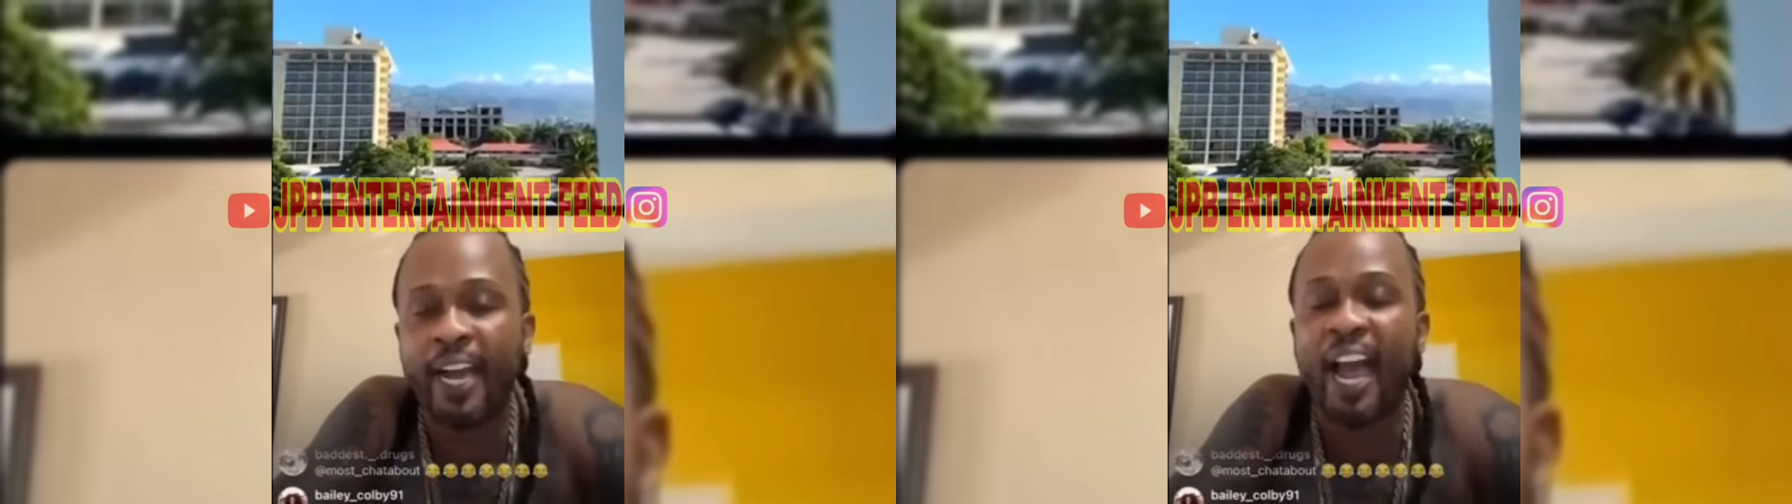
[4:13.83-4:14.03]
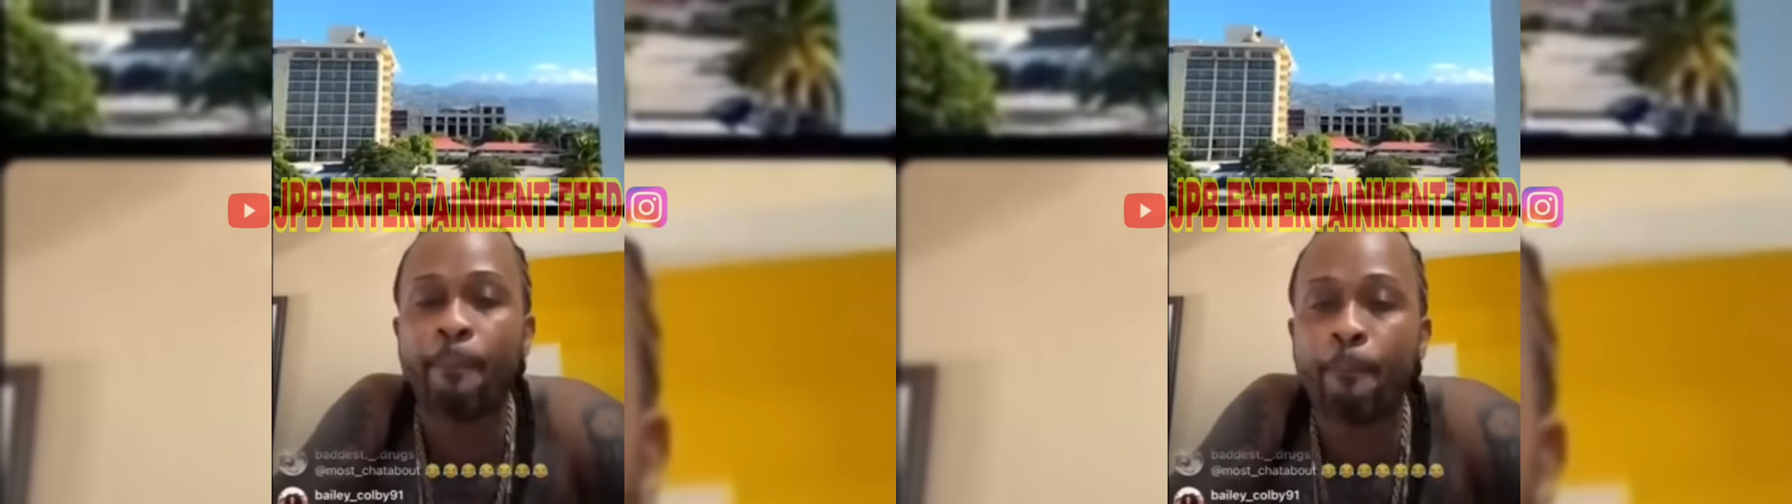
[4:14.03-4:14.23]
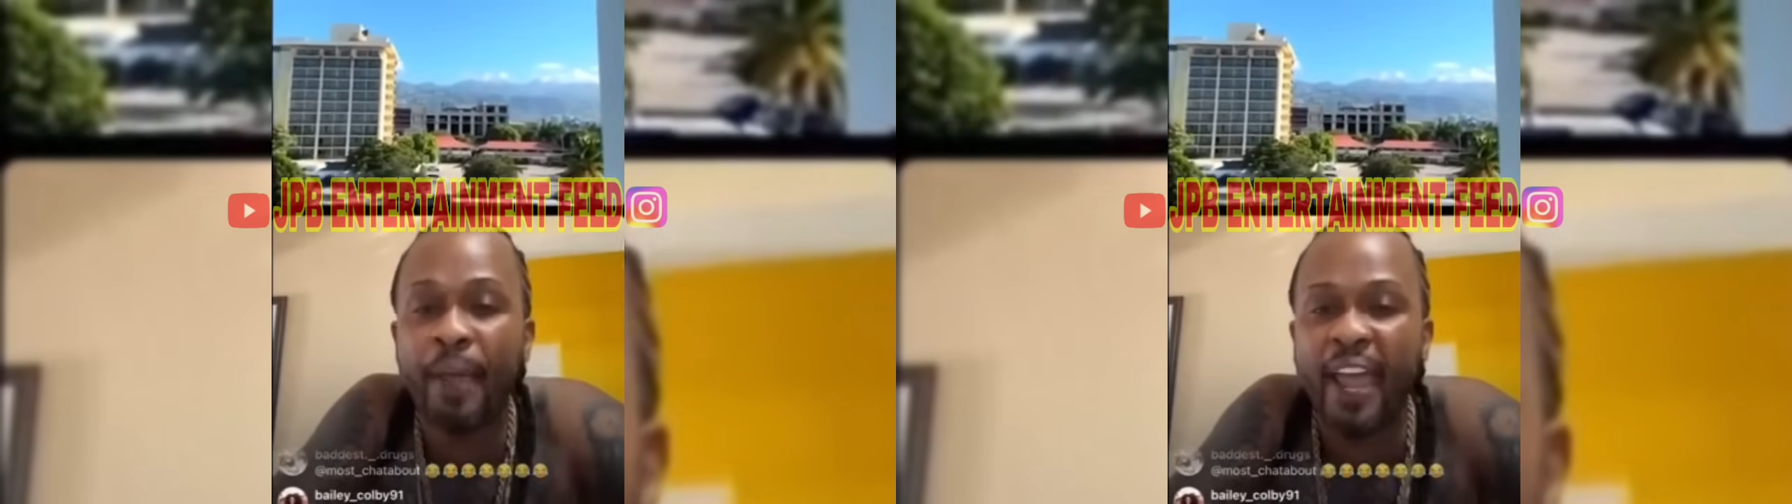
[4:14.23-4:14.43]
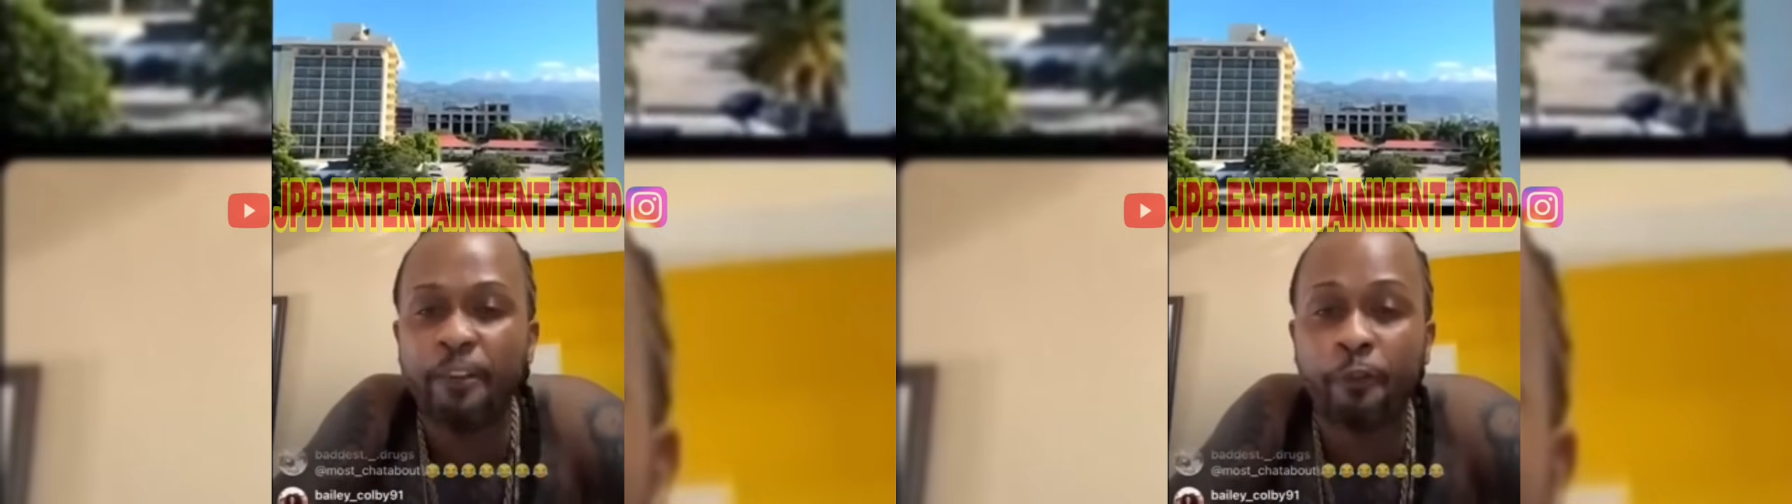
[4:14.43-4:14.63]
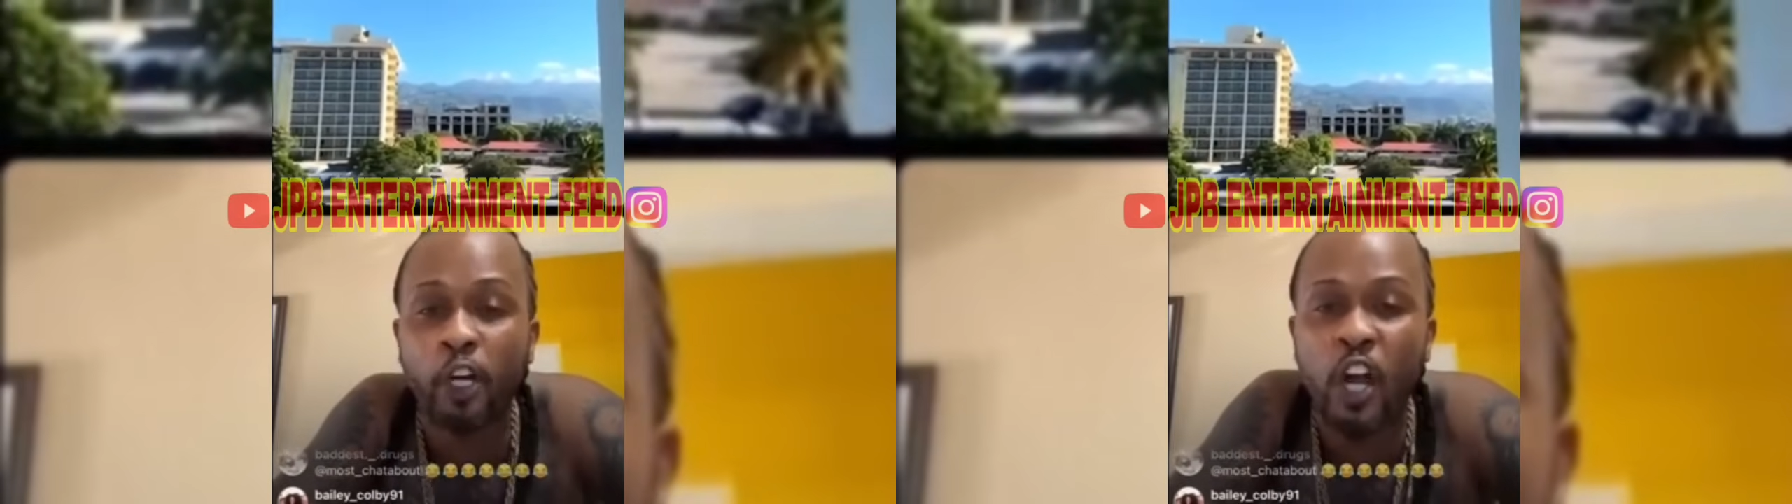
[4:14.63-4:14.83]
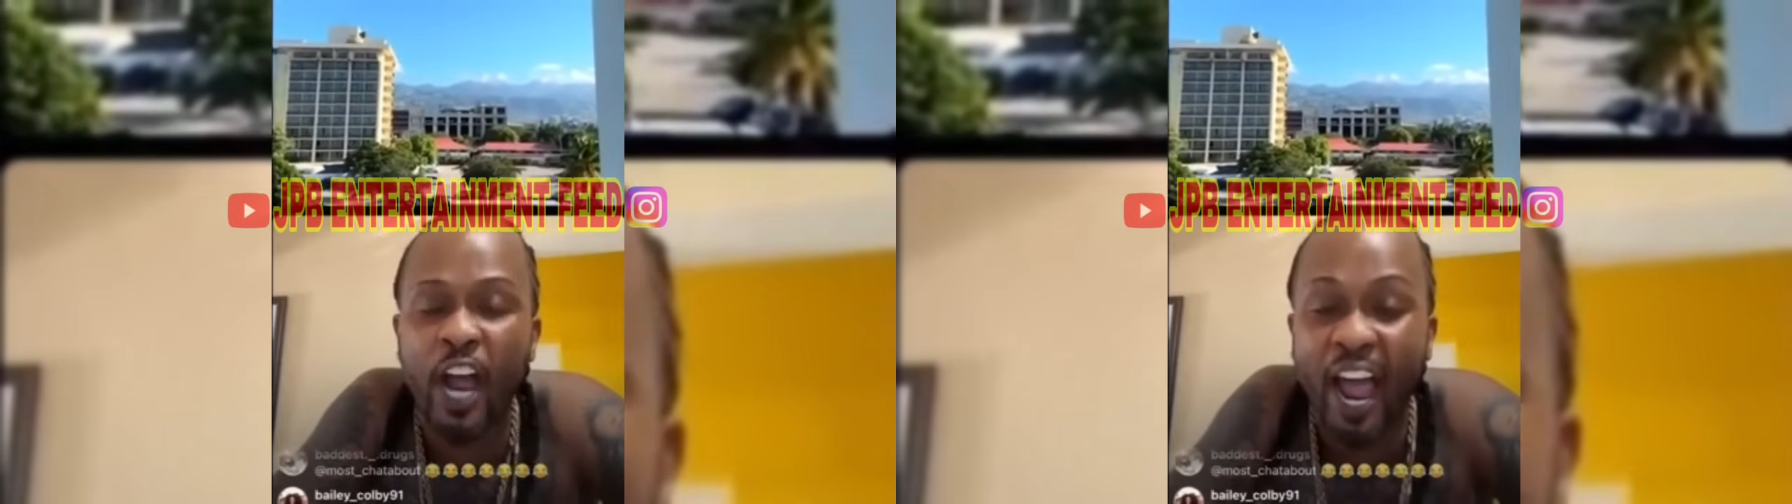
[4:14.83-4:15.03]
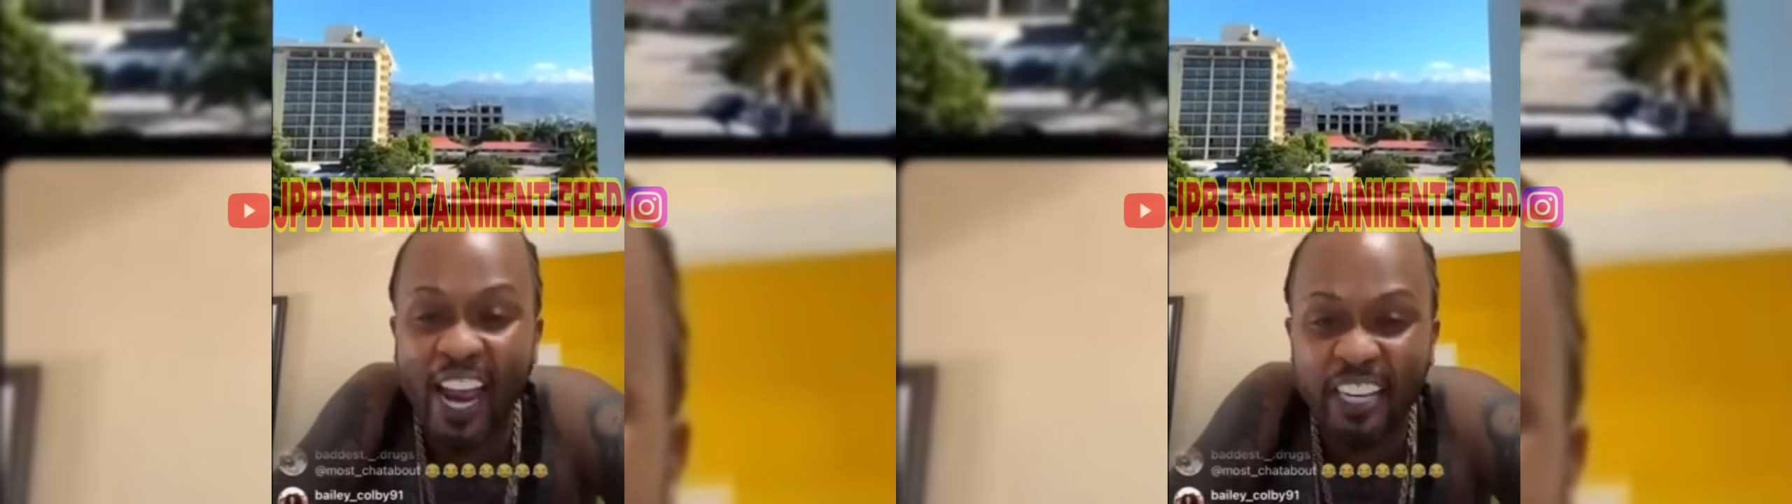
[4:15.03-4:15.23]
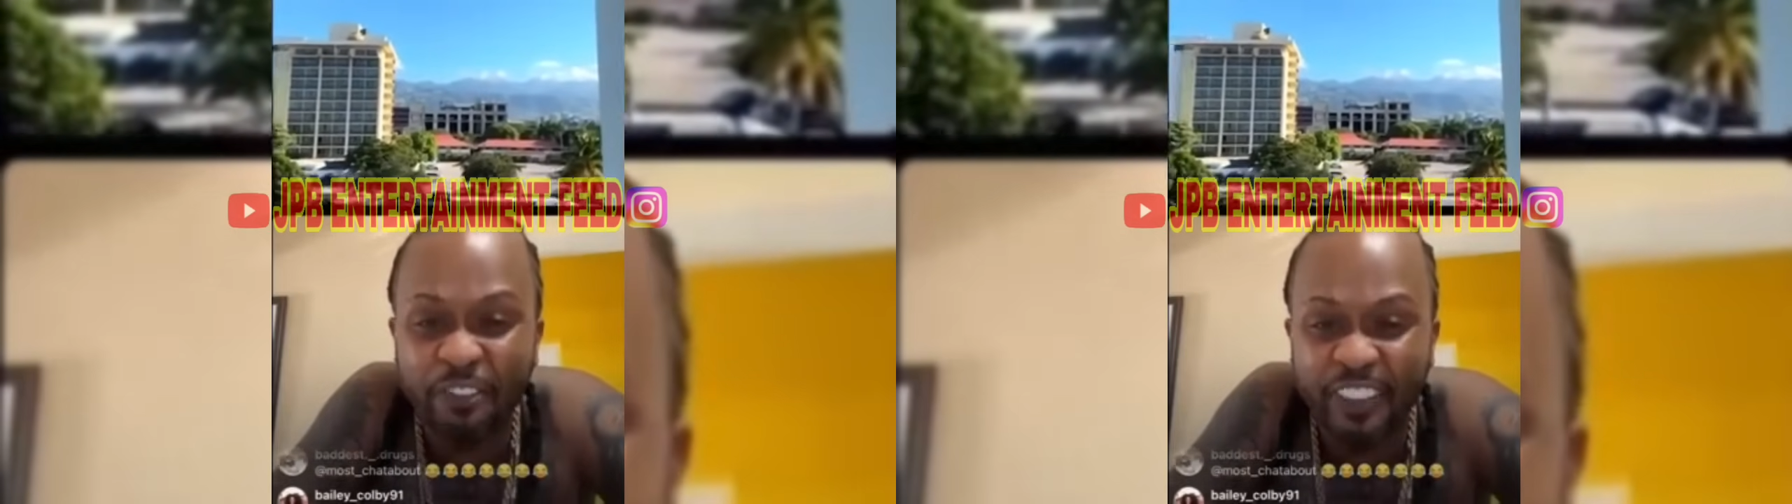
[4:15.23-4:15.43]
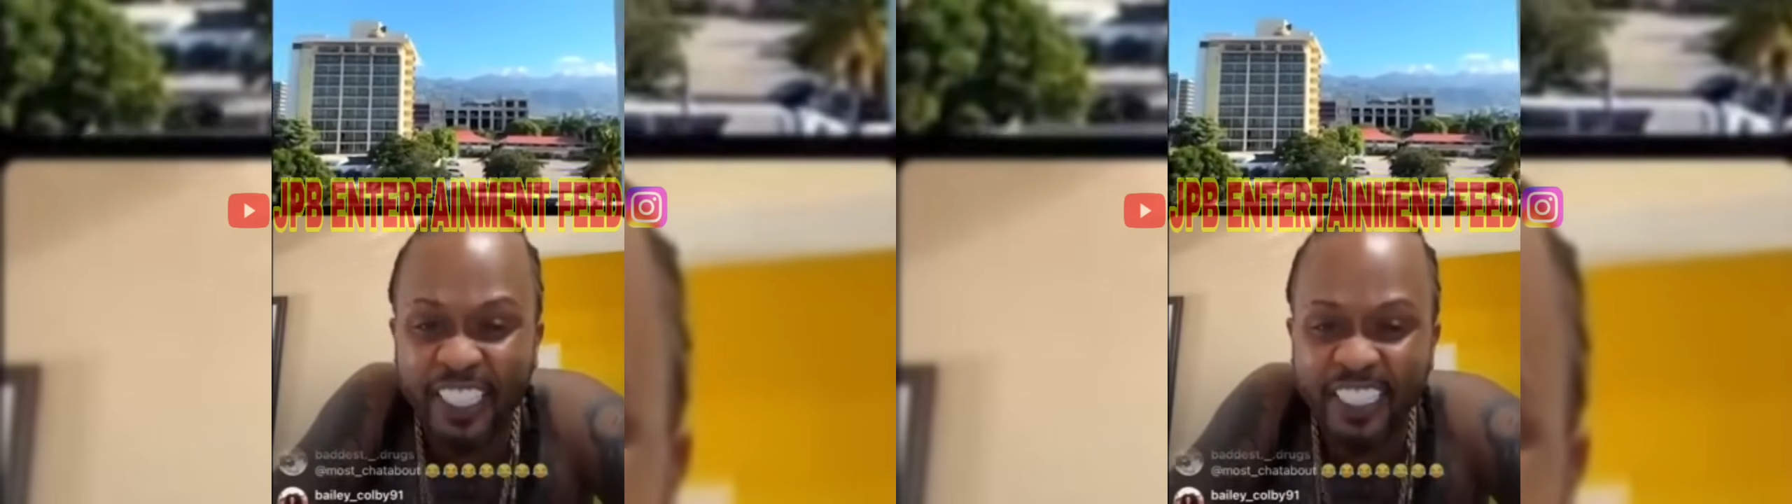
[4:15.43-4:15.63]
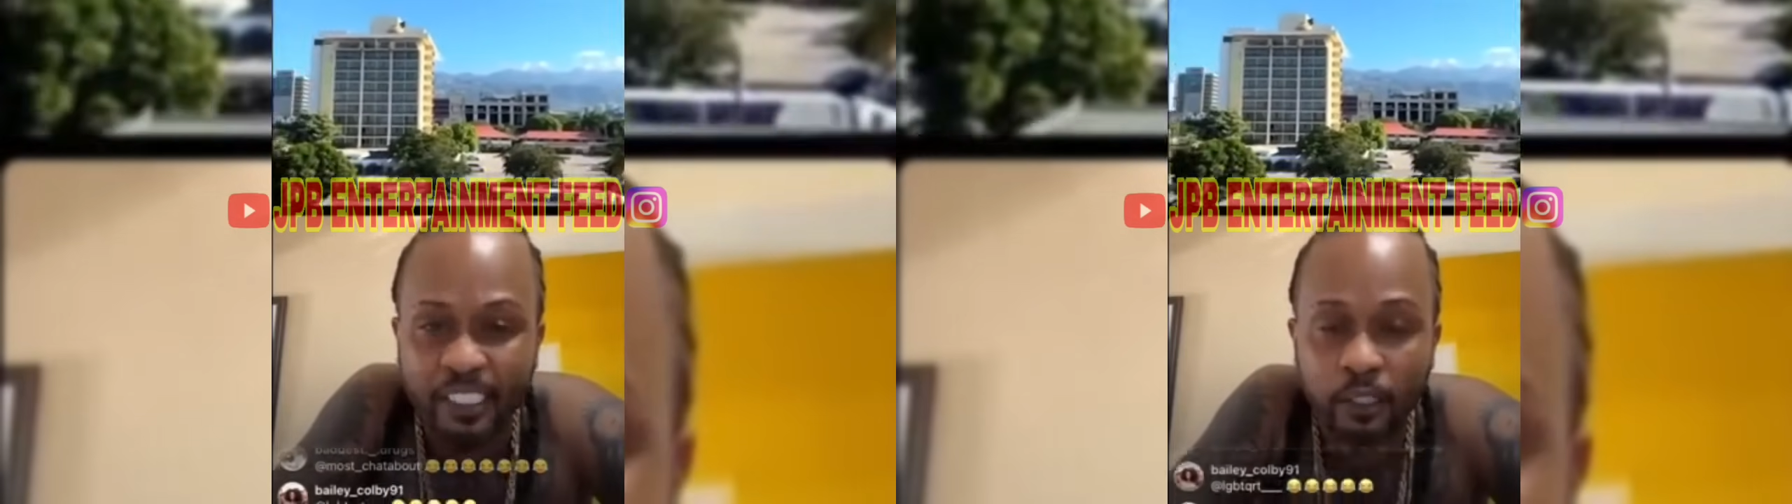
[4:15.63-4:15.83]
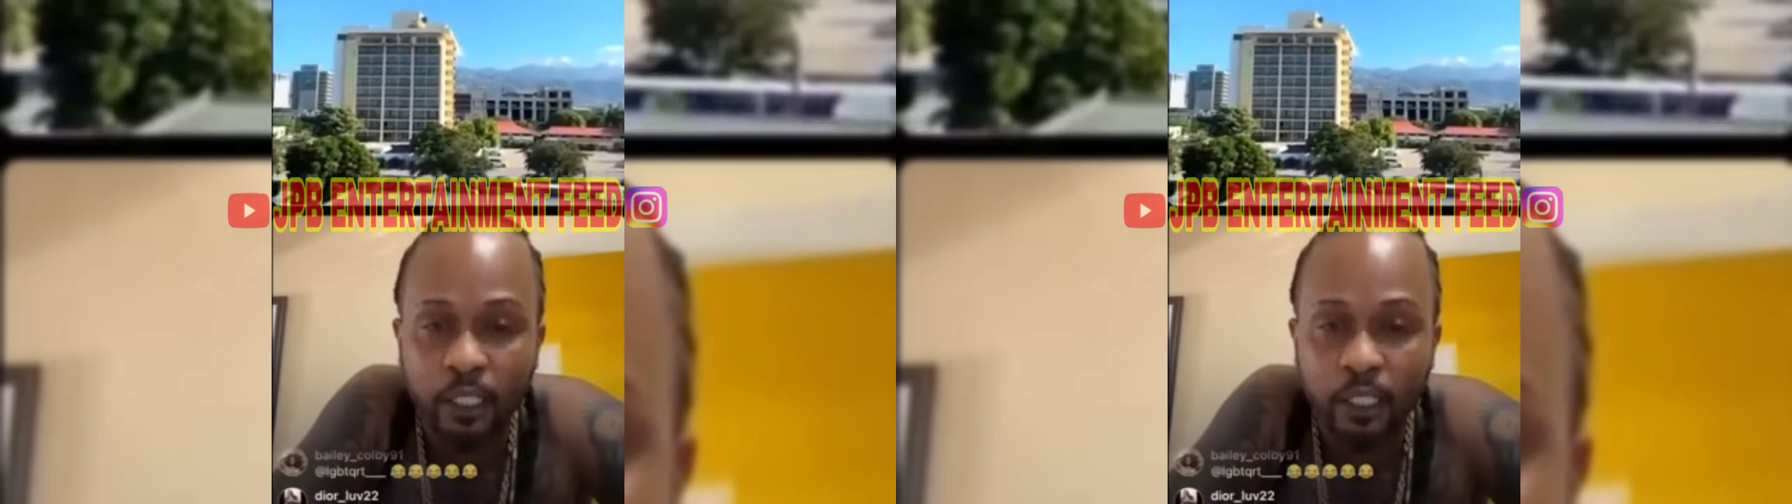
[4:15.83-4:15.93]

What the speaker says: I pay for your IV.